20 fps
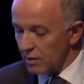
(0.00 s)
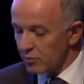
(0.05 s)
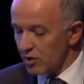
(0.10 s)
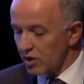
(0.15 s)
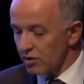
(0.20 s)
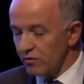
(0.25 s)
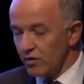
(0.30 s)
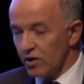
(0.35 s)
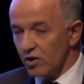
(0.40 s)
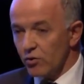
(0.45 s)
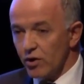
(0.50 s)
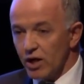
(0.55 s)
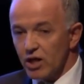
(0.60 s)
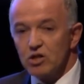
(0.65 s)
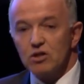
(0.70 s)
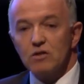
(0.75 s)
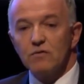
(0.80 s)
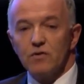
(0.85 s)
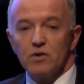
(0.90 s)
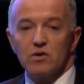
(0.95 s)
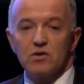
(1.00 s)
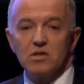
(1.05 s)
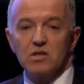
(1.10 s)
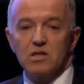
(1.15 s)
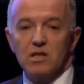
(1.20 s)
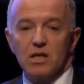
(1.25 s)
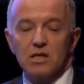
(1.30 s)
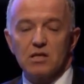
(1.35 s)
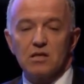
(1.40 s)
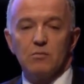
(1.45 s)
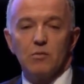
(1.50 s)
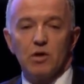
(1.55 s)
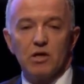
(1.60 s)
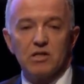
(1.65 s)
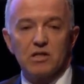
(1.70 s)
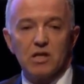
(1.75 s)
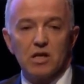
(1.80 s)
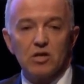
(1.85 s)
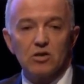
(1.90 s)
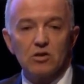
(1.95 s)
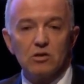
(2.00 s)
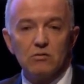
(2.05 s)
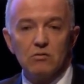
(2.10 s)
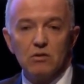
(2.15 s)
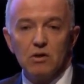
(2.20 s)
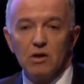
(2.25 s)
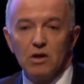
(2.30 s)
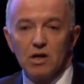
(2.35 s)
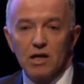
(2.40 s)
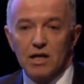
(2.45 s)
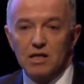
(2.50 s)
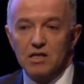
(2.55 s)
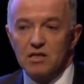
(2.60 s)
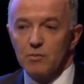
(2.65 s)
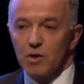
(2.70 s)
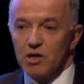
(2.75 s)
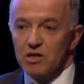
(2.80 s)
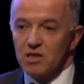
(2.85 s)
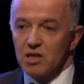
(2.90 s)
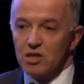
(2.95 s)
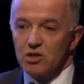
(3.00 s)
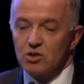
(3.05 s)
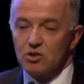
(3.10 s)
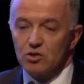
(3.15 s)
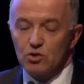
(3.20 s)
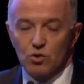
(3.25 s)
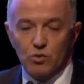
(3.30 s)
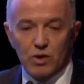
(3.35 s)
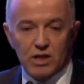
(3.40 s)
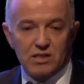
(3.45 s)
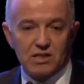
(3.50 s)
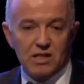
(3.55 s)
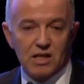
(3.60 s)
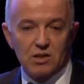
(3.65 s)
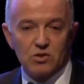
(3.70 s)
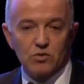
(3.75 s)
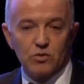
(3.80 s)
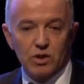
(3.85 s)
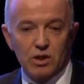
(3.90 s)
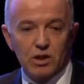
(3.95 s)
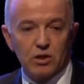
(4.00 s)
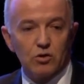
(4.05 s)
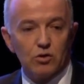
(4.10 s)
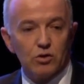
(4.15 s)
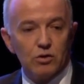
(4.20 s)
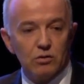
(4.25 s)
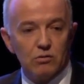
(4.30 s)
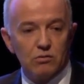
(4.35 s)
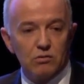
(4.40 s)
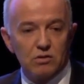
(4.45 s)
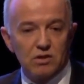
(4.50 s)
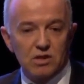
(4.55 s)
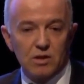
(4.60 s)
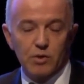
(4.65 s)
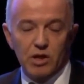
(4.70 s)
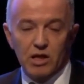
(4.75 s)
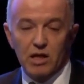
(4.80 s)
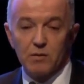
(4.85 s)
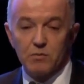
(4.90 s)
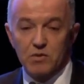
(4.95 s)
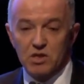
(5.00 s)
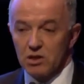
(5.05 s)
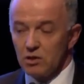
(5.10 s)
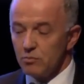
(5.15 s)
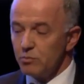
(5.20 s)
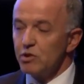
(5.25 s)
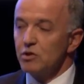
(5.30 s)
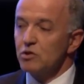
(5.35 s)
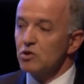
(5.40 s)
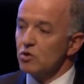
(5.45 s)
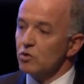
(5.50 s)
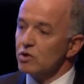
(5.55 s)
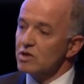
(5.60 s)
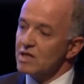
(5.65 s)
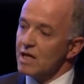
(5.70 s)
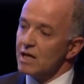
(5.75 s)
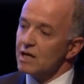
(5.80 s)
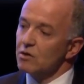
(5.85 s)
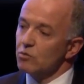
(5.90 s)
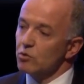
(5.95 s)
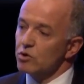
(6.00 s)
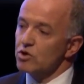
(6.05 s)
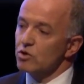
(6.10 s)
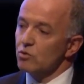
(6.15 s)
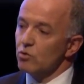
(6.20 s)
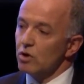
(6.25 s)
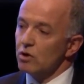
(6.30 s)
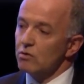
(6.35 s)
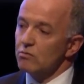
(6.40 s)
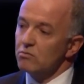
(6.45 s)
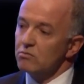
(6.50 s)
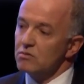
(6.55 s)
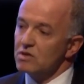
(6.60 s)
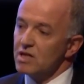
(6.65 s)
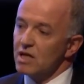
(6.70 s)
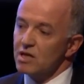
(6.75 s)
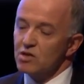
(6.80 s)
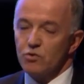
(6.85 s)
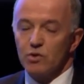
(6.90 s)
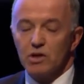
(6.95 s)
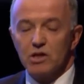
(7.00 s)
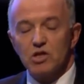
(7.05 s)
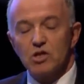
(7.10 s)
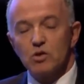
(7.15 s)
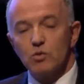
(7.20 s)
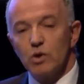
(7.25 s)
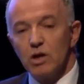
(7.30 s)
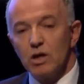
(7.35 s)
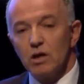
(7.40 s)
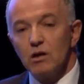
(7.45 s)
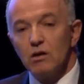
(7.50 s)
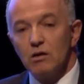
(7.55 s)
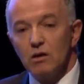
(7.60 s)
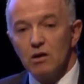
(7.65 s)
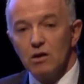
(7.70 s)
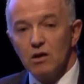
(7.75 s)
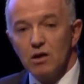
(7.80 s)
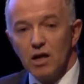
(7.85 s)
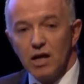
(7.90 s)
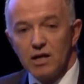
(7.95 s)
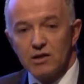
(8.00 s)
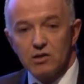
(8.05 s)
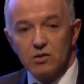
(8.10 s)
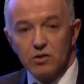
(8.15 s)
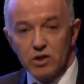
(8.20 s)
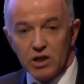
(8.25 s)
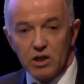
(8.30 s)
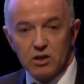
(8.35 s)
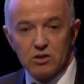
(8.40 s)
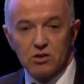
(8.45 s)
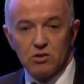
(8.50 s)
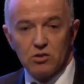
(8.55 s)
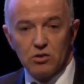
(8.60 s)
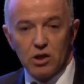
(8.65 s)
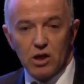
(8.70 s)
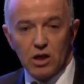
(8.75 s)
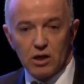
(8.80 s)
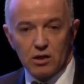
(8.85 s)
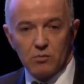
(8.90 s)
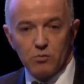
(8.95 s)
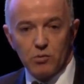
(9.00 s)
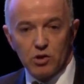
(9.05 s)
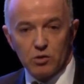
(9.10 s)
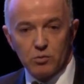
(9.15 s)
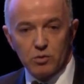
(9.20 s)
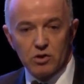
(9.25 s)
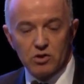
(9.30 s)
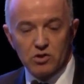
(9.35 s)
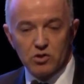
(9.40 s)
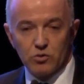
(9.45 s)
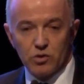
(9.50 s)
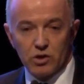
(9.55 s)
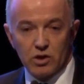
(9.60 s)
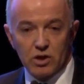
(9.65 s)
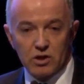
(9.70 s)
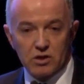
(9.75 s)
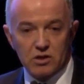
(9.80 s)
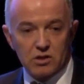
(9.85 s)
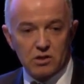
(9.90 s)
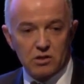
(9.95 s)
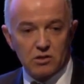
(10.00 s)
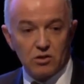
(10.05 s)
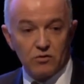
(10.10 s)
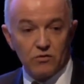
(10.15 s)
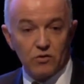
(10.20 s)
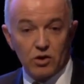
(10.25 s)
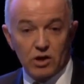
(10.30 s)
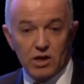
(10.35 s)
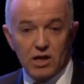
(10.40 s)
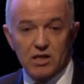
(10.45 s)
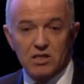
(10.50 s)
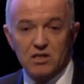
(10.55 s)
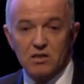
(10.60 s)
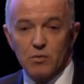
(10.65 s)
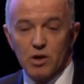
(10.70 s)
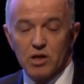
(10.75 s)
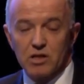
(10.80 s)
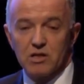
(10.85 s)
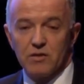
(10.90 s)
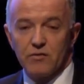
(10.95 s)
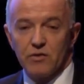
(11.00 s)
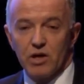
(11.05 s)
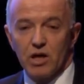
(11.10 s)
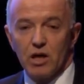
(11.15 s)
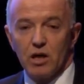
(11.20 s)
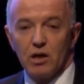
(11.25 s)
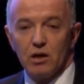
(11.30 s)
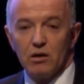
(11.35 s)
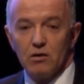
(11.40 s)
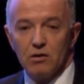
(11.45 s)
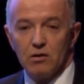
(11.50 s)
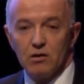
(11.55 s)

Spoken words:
Configuration versus customization. Customization always sounds really good. Somebody comes in and builds you exactly what you want. Sounds really sweet. Until year 2, you get the bill because you realise that you've got to customise every year.